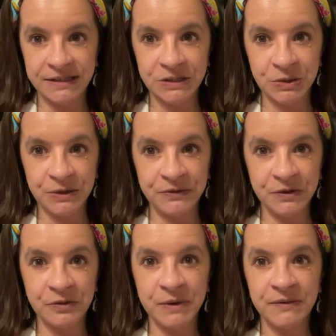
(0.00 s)
So if
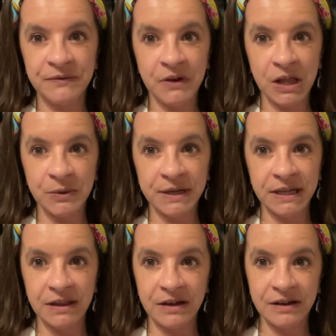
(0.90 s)
you've been following
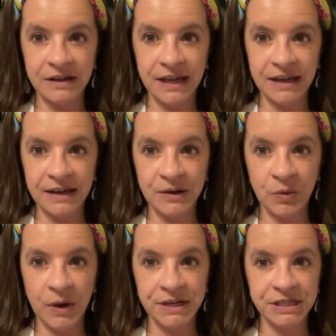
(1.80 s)
along and
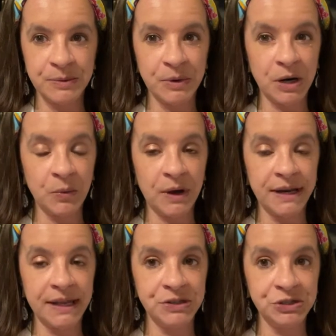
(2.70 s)
watching part one
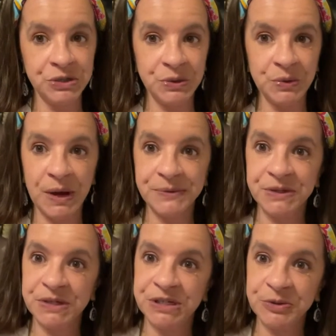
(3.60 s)
and two, I was
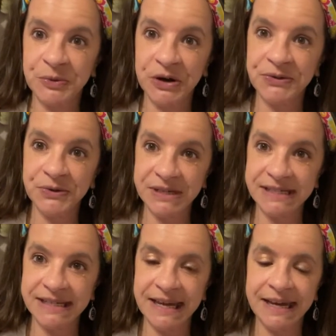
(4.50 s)
gonna do part three
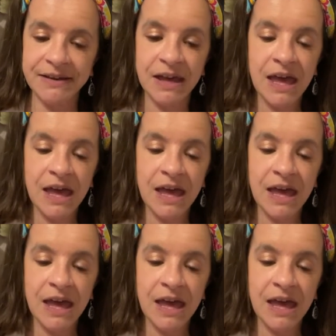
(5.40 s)
today.